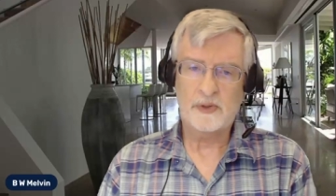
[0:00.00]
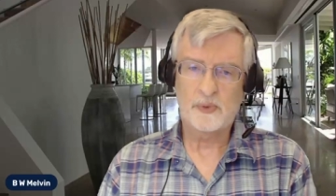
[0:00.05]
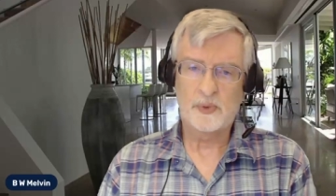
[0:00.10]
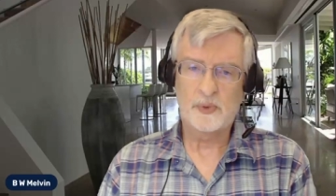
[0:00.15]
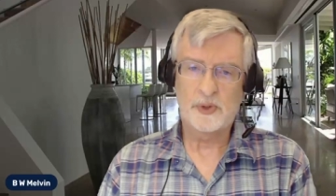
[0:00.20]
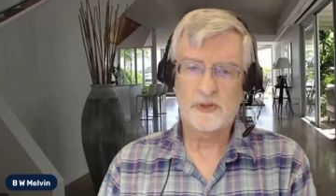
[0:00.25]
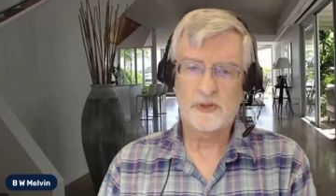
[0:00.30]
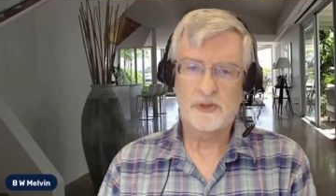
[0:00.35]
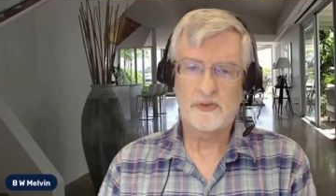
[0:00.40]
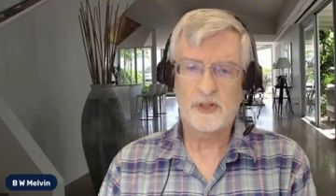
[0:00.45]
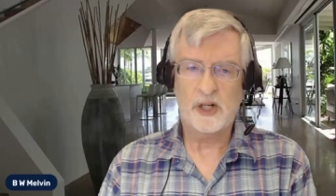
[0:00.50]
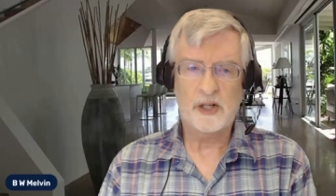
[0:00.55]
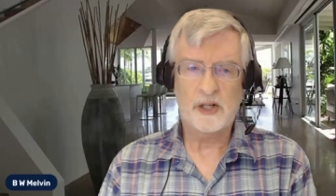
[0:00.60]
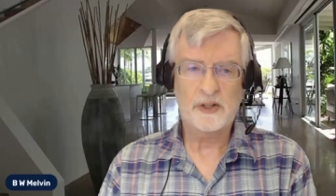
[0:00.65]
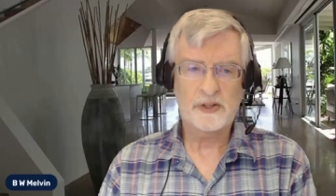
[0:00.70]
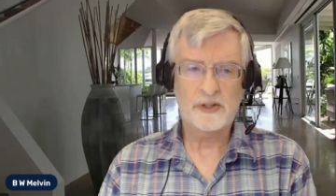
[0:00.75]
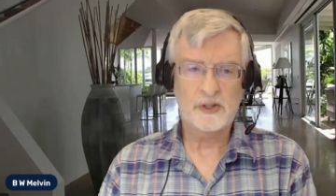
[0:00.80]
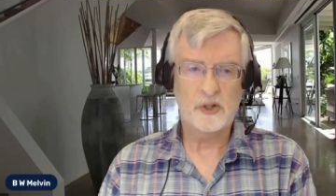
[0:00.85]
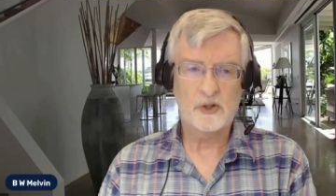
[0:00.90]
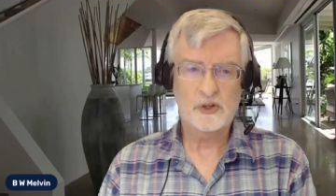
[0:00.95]
rules of
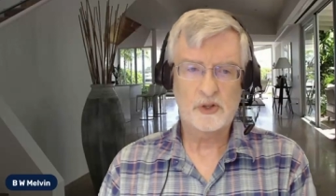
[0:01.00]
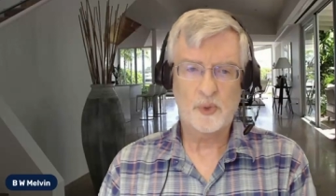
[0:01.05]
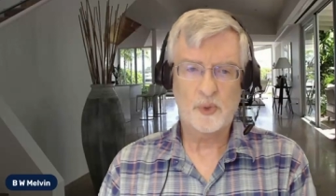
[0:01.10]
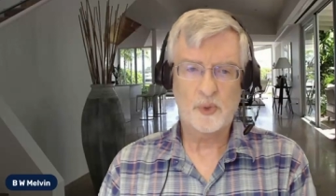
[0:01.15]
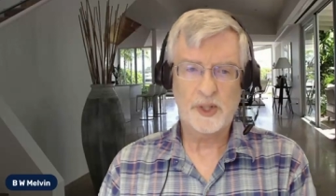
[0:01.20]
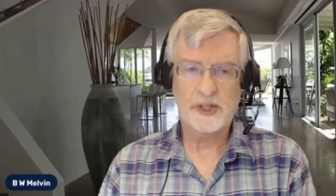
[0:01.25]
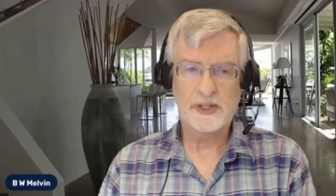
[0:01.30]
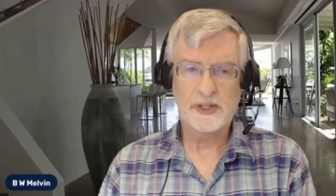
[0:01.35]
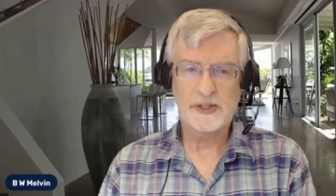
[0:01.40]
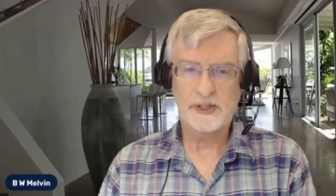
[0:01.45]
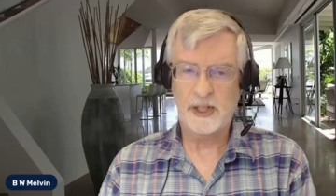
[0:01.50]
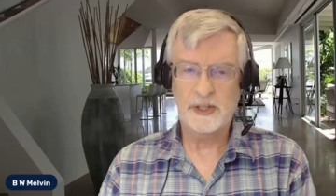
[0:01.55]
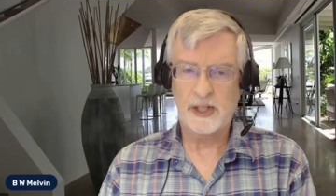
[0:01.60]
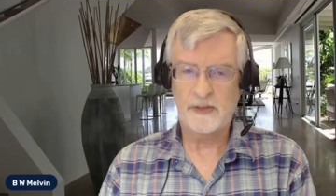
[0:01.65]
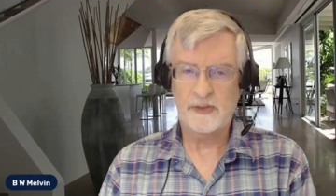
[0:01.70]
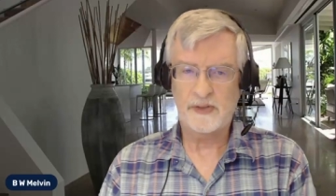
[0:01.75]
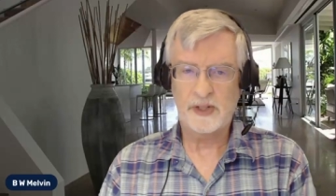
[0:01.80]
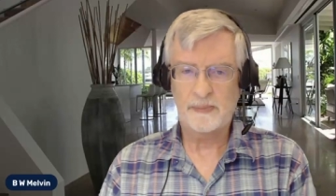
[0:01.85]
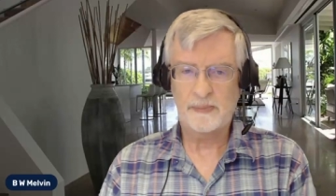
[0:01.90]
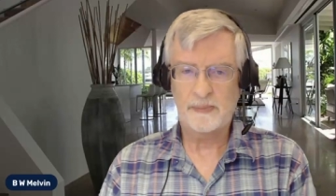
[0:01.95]
darkness, and hosts of wickedness in
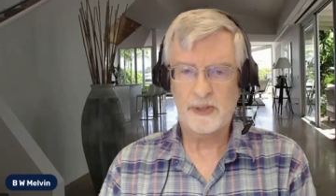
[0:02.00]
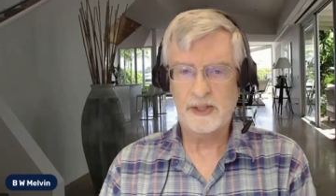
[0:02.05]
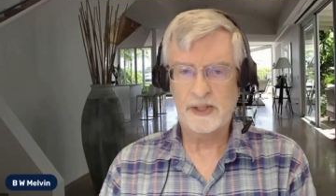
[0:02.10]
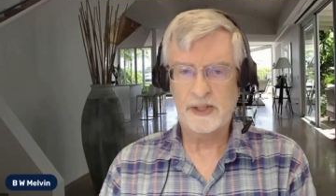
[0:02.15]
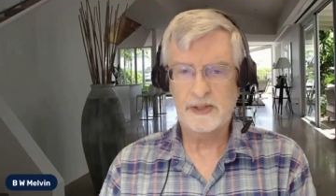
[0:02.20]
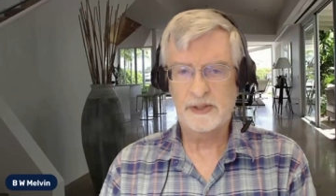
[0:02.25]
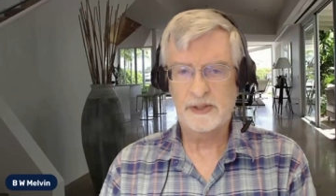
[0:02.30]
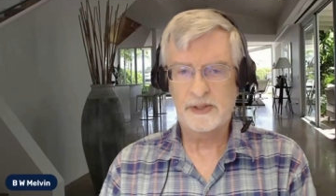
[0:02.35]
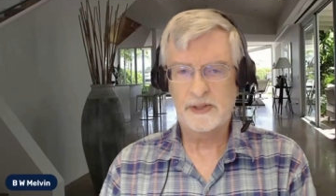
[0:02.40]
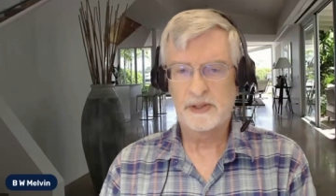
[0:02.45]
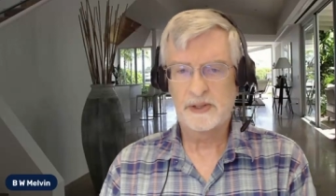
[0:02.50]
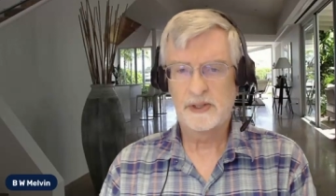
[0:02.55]
heavenly places.